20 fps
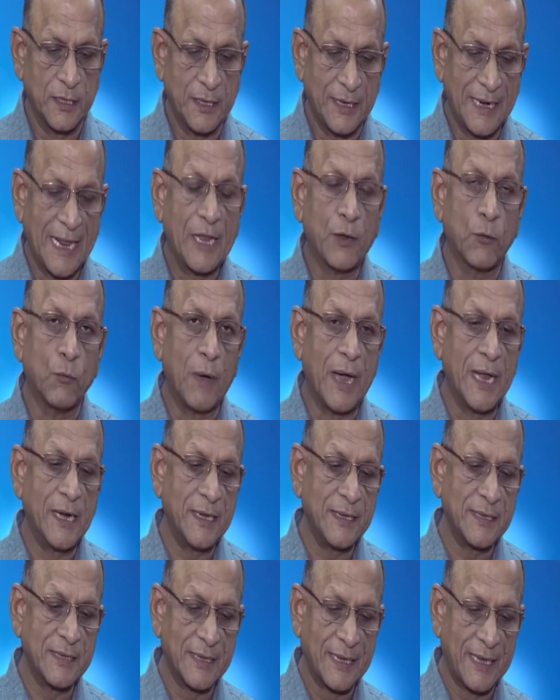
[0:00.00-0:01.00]
Like one
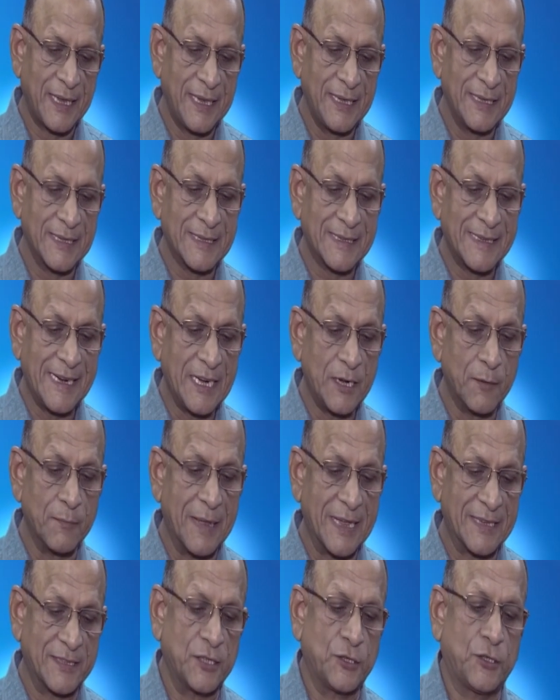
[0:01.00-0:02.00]
is instant
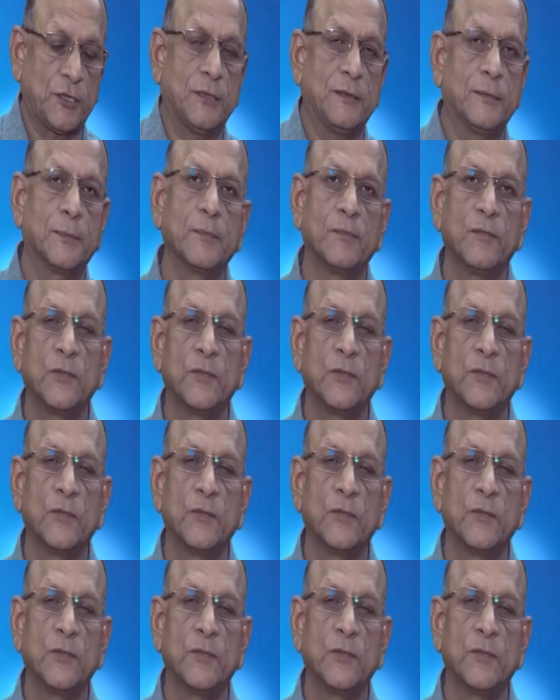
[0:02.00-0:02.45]
messaging.